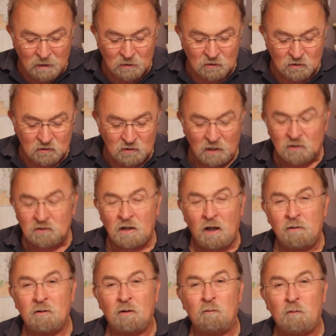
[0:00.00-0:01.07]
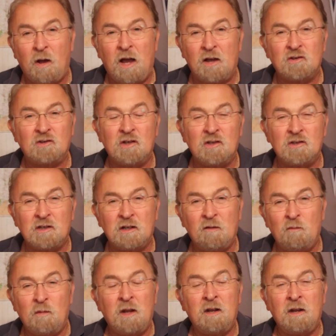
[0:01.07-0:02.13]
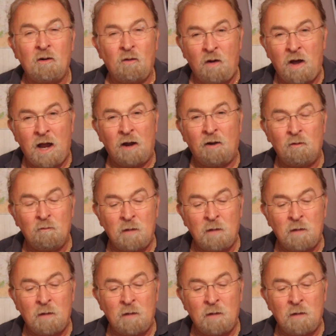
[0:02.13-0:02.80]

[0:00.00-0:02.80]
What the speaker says: 6 other Bostons that have been in Ohio,